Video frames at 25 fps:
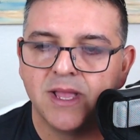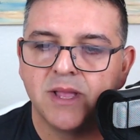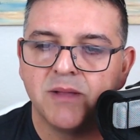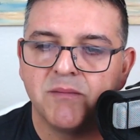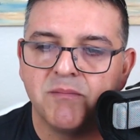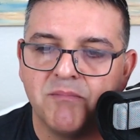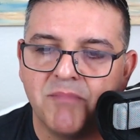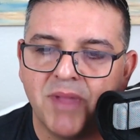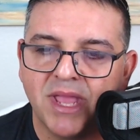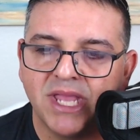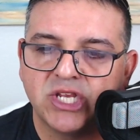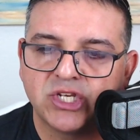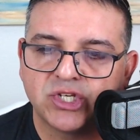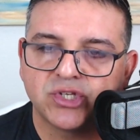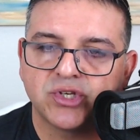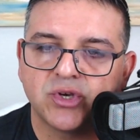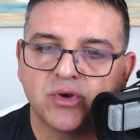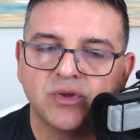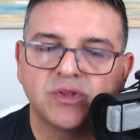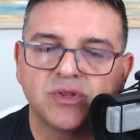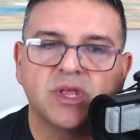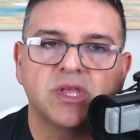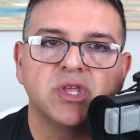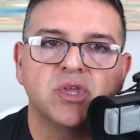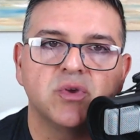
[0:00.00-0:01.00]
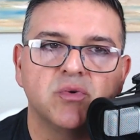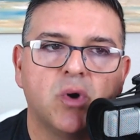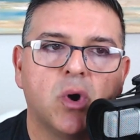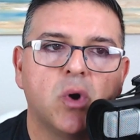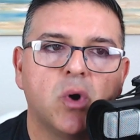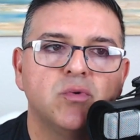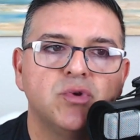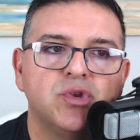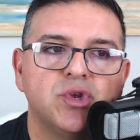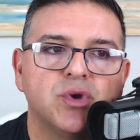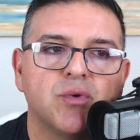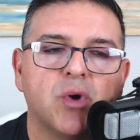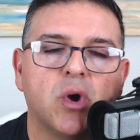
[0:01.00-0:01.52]
Make sure that you
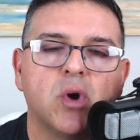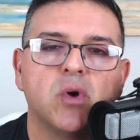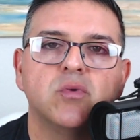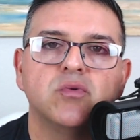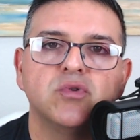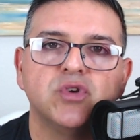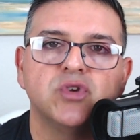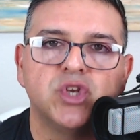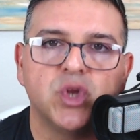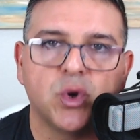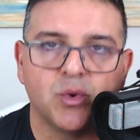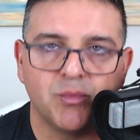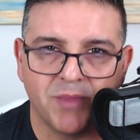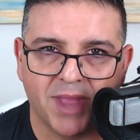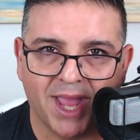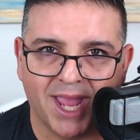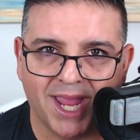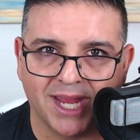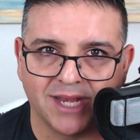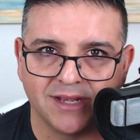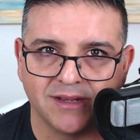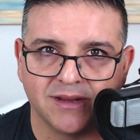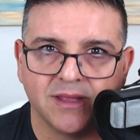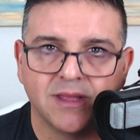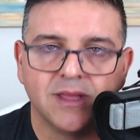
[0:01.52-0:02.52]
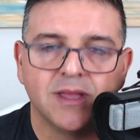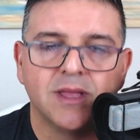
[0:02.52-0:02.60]
own your own domain.